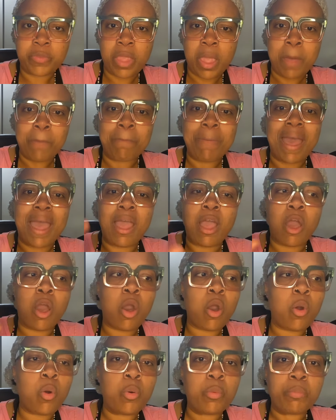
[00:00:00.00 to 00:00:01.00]
My
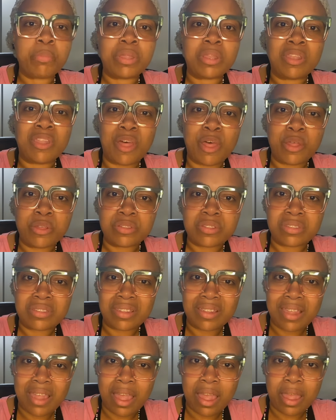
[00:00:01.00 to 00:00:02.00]
home belongs to
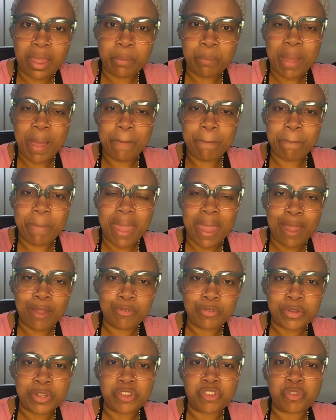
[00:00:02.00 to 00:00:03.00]
God. My
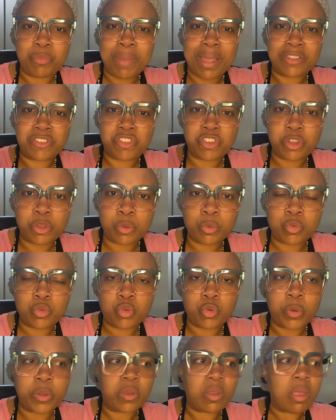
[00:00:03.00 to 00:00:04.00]
marriage, my
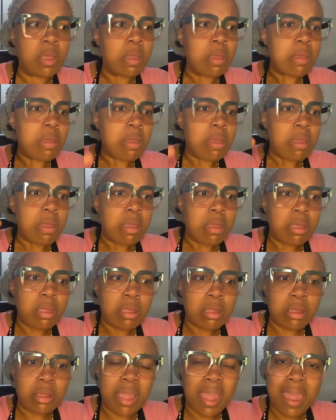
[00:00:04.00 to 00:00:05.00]
children.
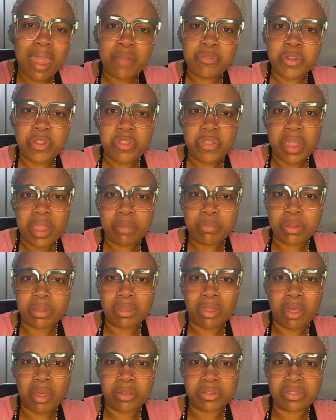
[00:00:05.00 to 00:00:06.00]
Everything
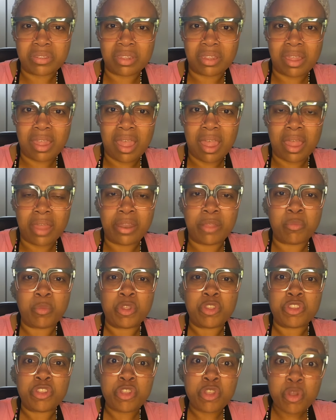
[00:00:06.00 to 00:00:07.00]
belongs to God. And
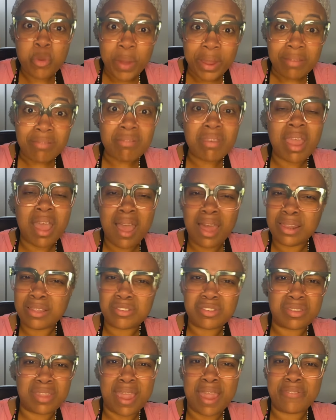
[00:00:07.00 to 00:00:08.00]
when you
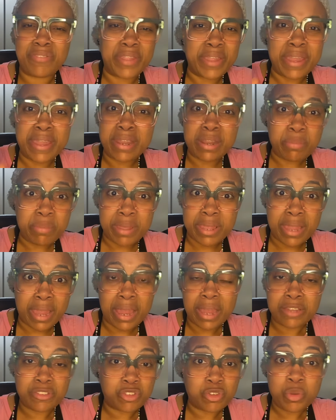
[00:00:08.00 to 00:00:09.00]
acknowledge that, the enemy
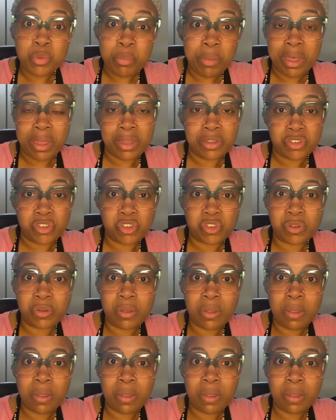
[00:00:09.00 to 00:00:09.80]
can't do much,